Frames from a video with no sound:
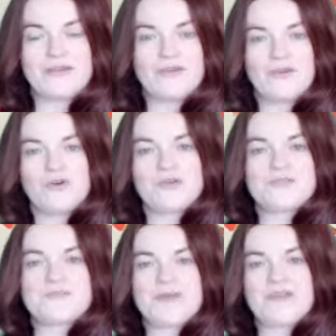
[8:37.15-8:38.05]
You're not going to
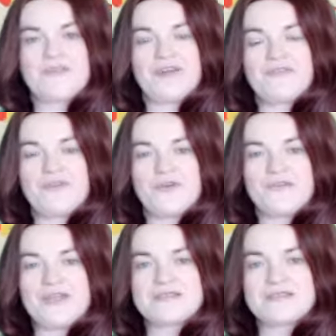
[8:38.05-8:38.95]
spend forever on
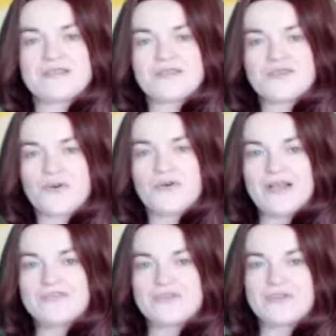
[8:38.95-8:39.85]
this. It's a short
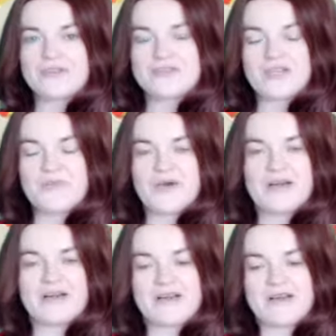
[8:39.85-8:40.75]
introductory
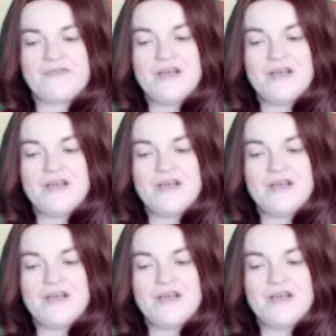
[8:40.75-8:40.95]
paragraph.